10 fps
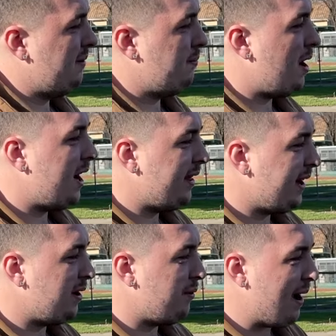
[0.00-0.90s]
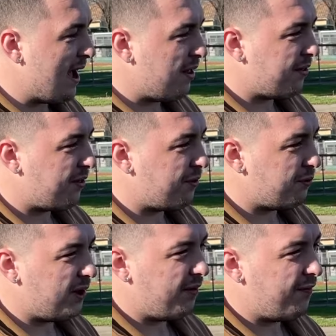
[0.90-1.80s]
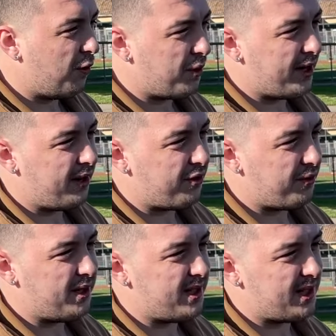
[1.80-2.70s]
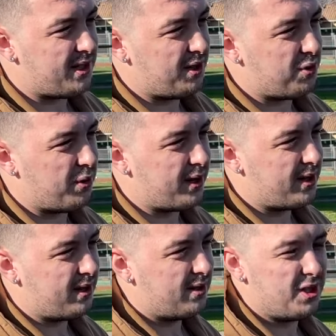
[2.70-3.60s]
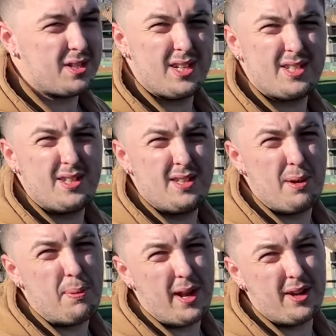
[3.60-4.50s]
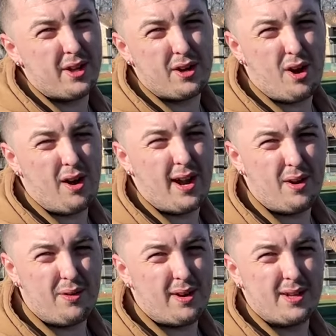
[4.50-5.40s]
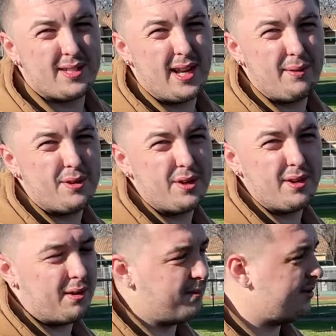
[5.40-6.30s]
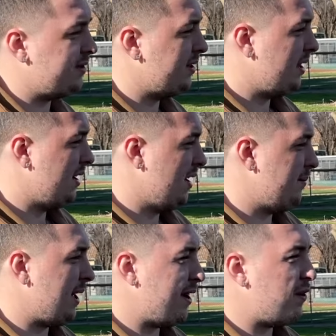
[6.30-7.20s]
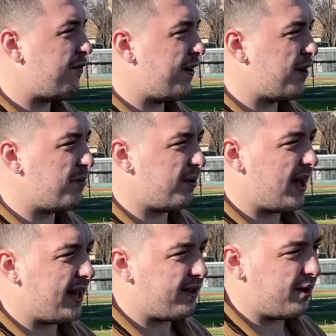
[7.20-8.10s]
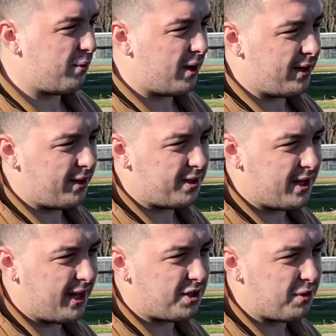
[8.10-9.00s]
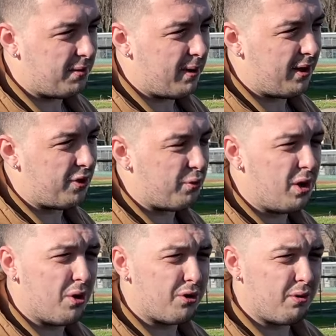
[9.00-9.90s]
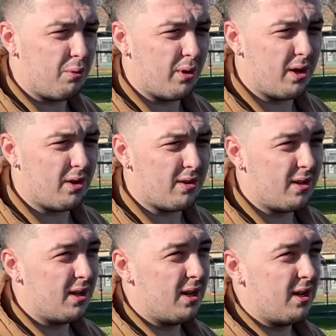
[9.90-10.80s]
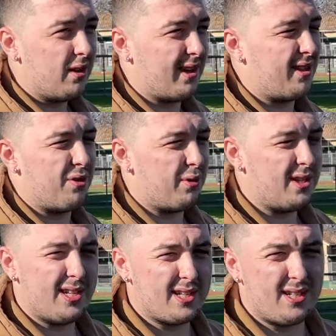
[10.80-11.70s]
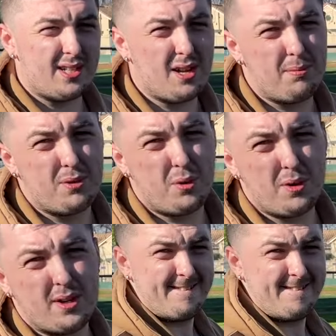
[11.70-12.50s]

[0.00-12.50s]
probably like around 340 to 360 torque Holy just because depending on the car I don't want to save certain numbers. But I know Farable had their what? Their stage three made 303 wheel, like 360 something torque.